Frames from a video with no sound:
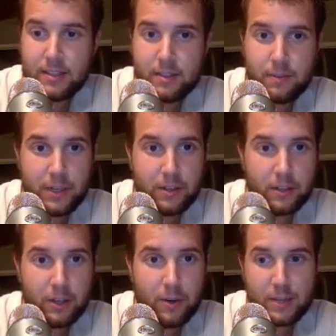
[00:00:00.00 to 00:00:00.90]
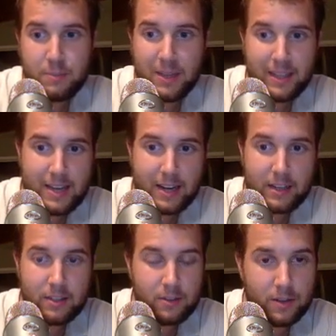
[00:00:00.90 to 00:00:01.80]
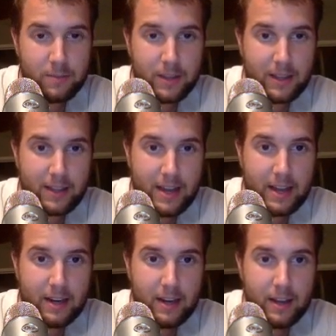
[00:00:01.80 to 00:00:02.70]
we could go as milliseconds or something like that,